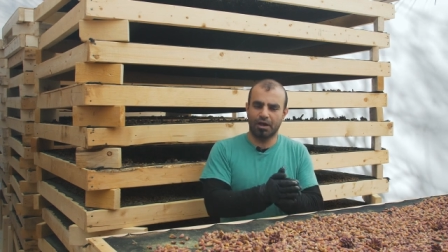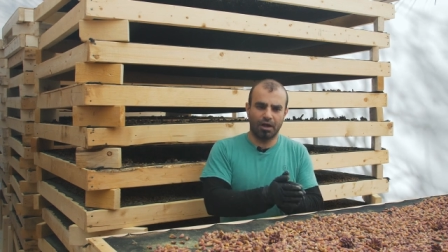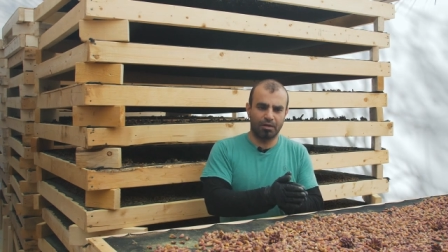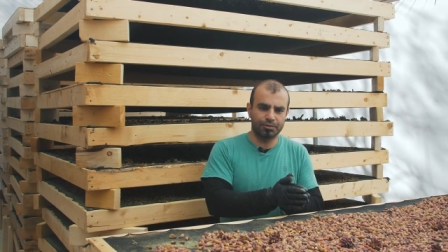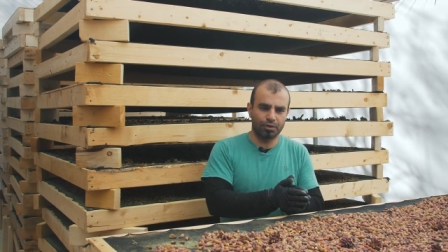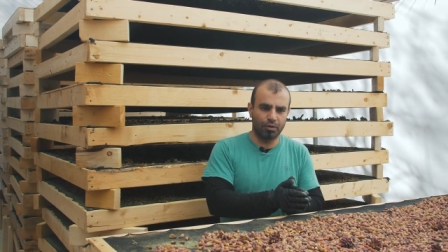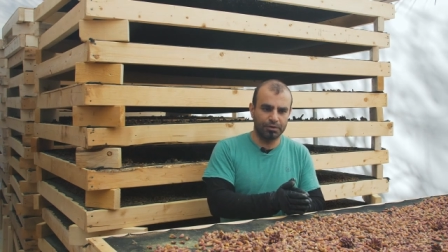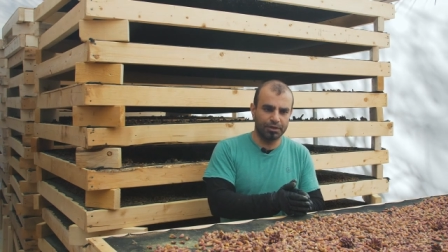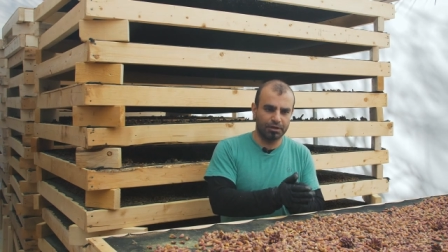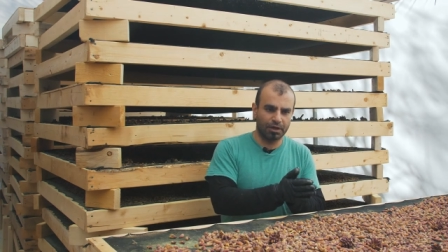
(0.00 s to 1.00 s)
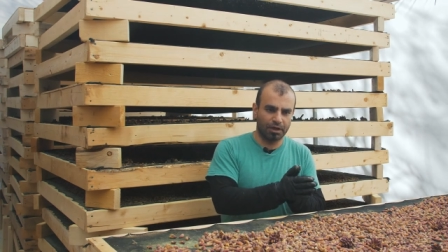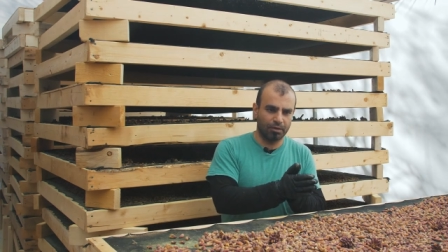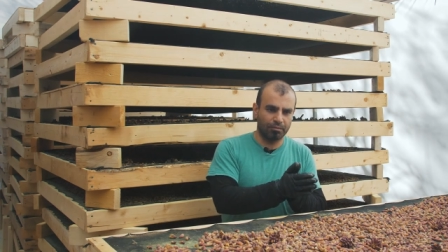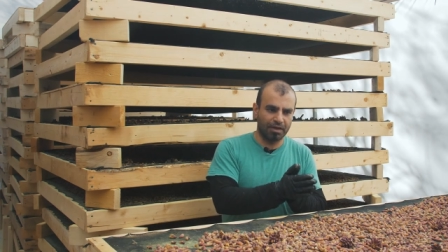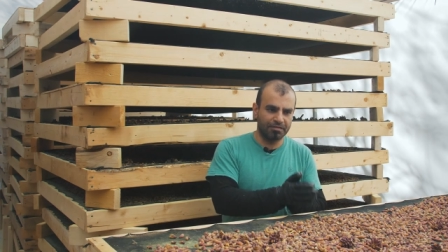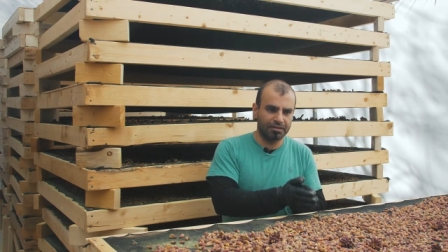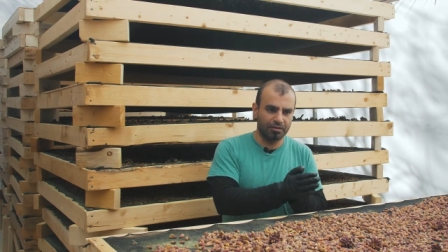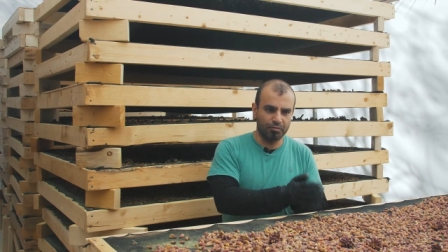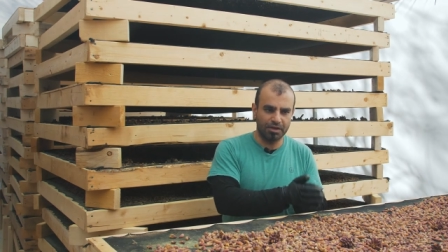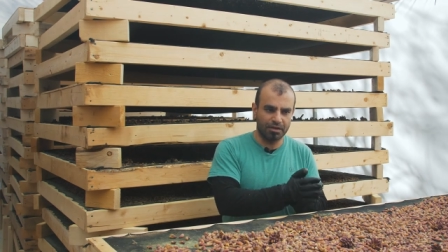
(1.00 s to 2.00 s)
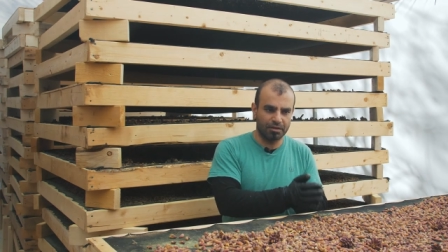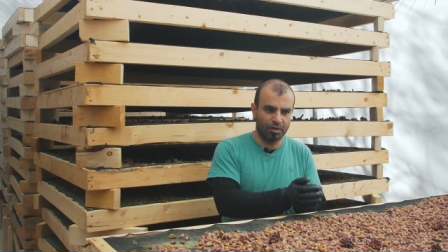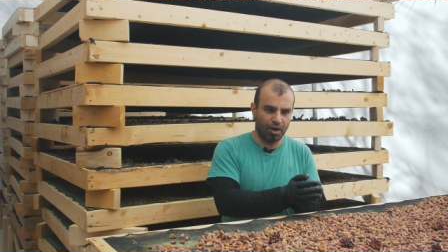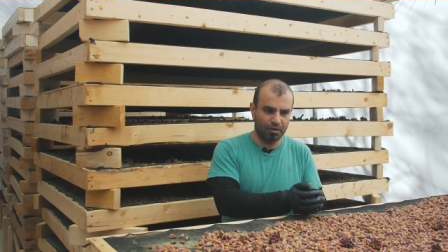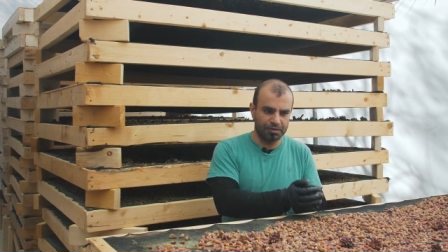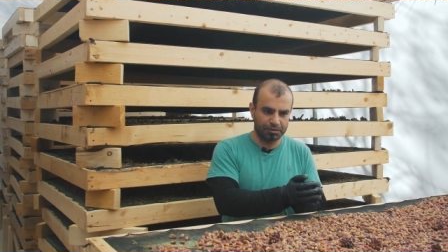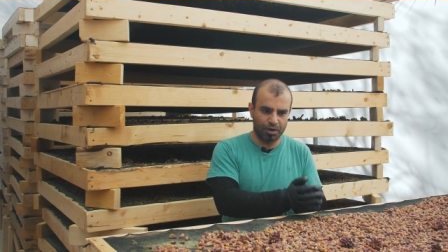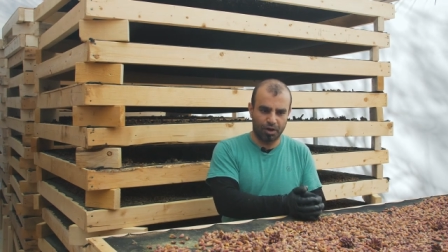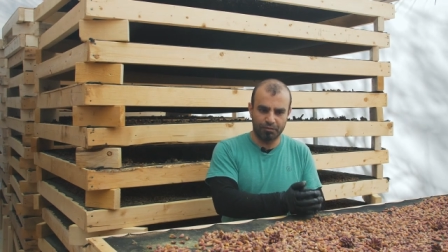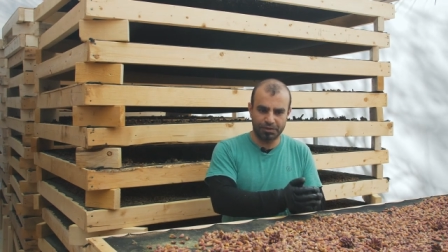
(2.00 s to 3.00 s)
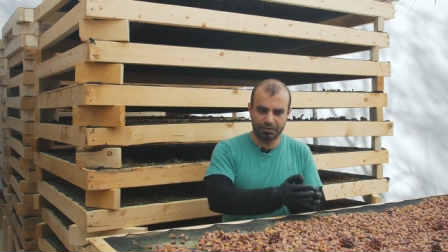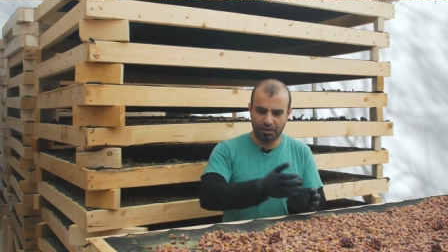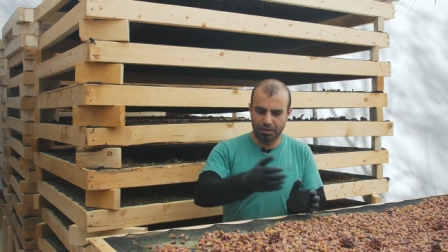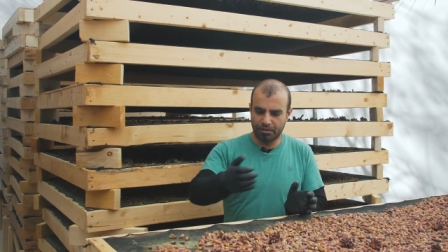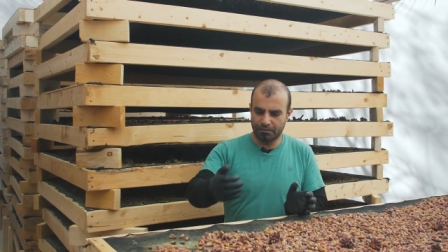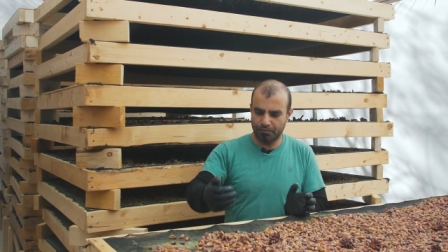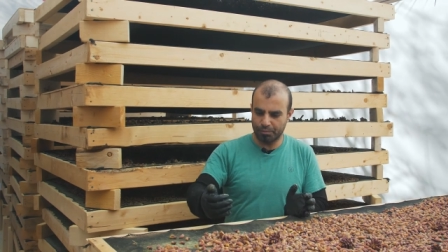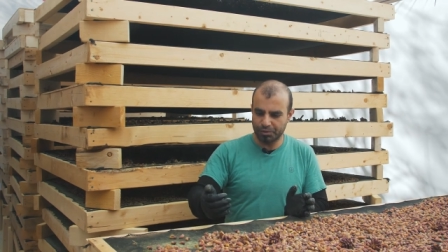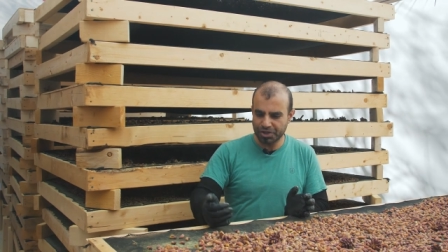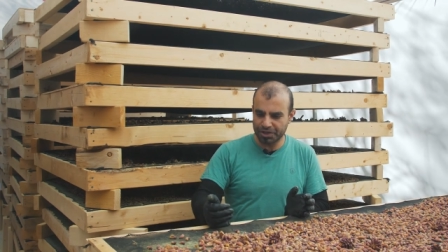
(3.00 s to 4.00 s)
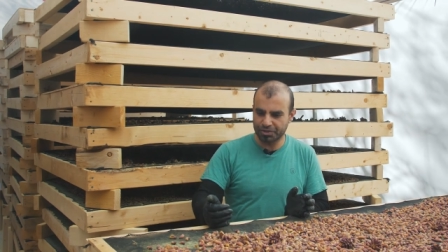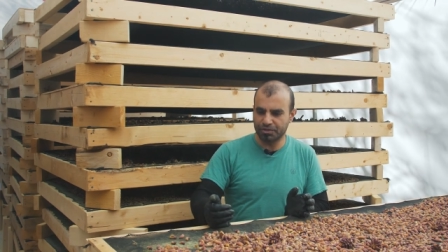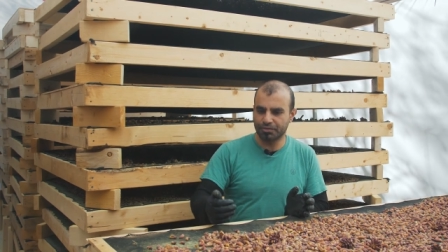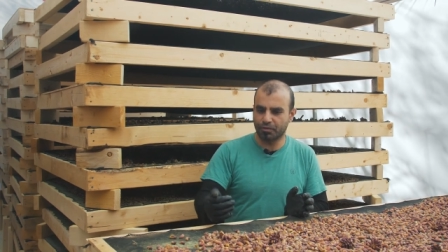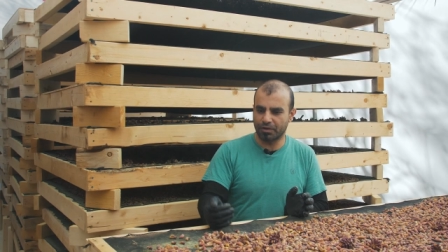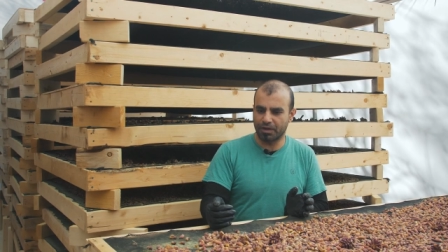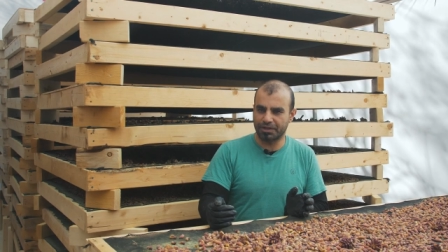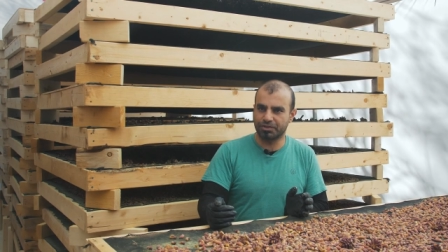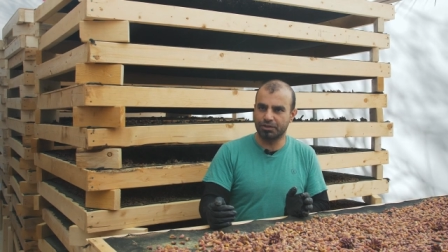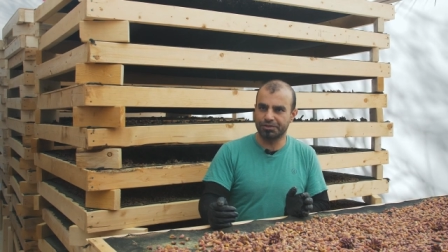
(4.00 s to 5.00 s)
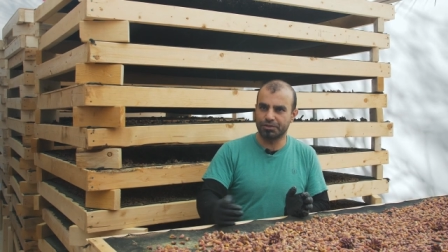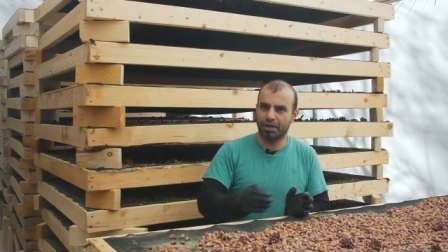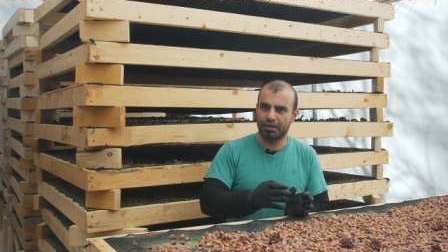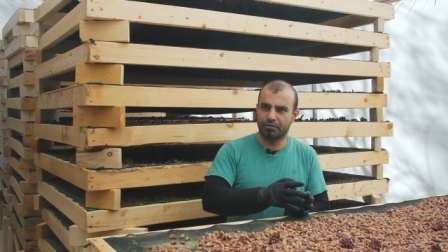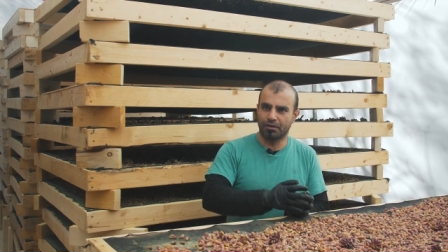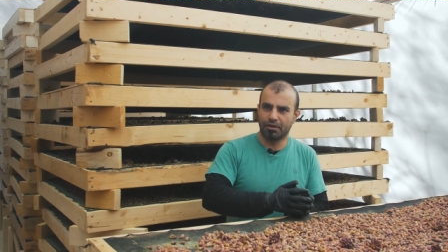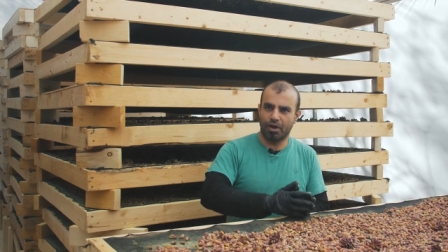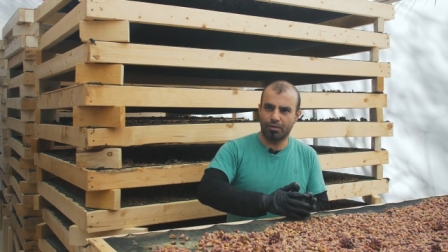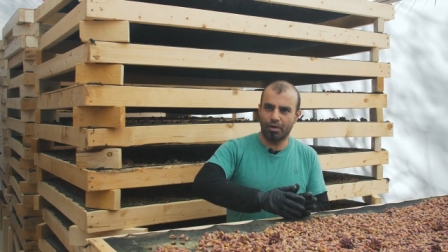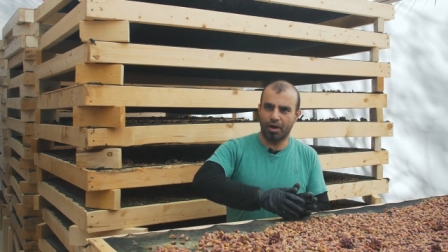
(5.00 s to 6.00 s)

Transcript: Um, so we, um, everything we, we harvest, we harvest for projections for the next year so that our